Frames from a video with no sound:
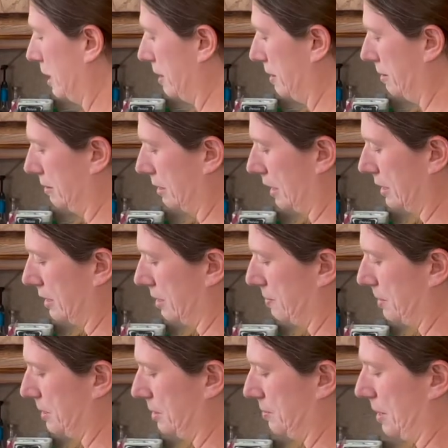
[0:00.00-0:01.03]
I cut them
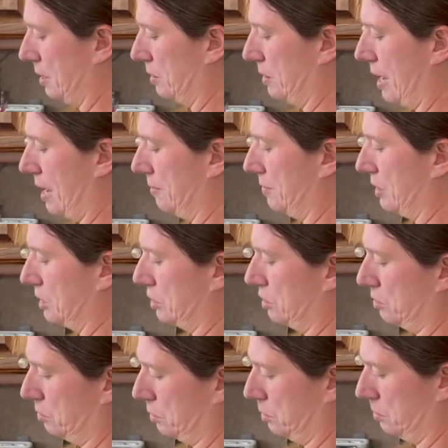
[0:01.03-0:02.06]
into about 1/2
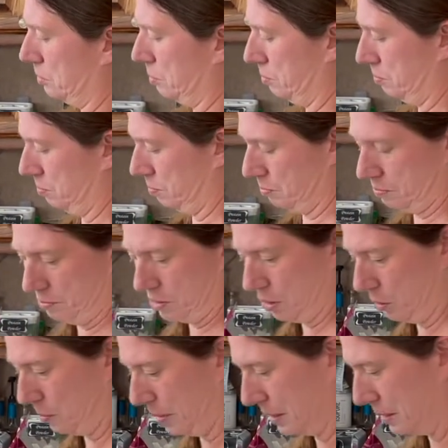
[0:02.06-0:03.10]
inch or
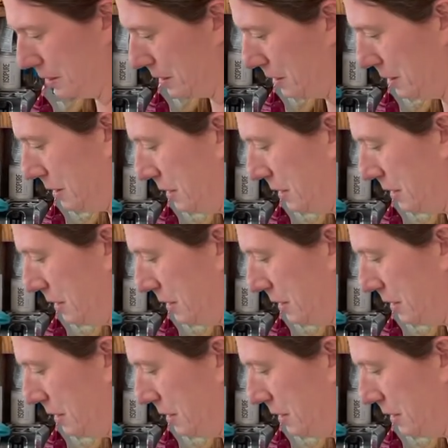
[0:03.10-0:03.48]
so pieces.